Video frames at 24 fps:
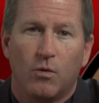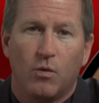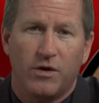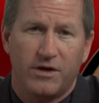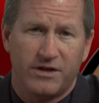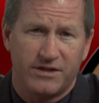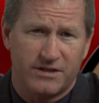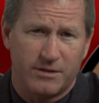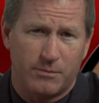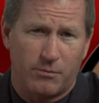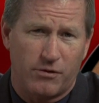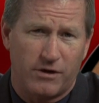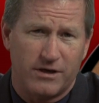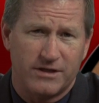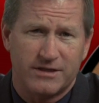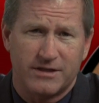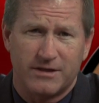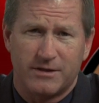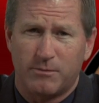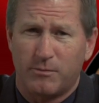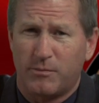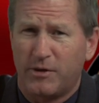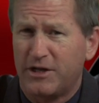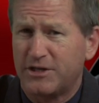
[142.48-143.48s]
What is the
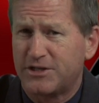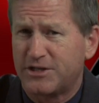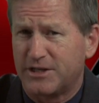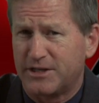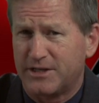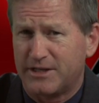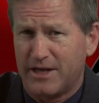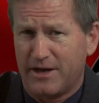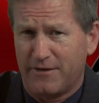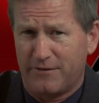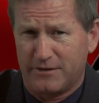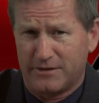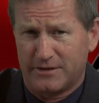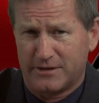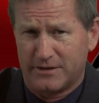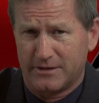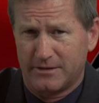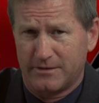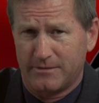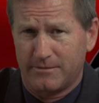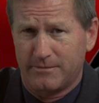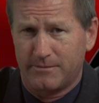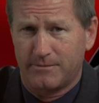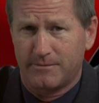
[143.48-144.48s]
present budget deficit?